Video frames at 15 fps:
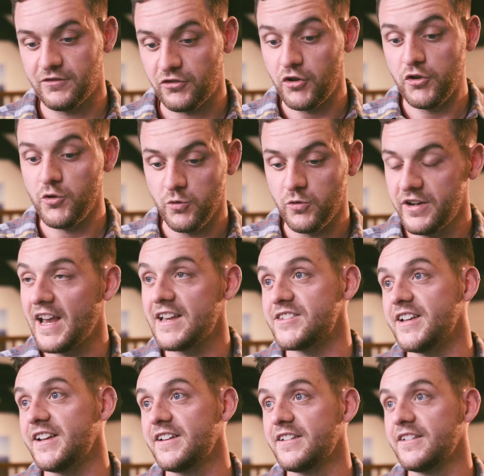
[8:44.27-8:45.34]
to
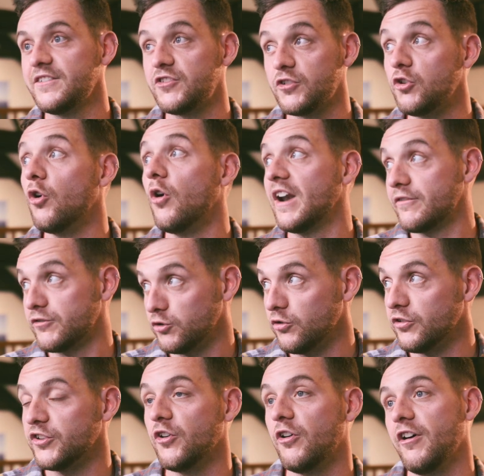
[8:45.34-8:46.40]
Keswick to go and have
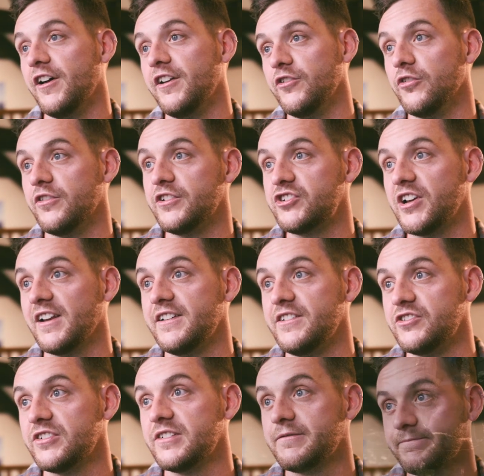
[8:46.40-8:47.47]
another go at another challenge.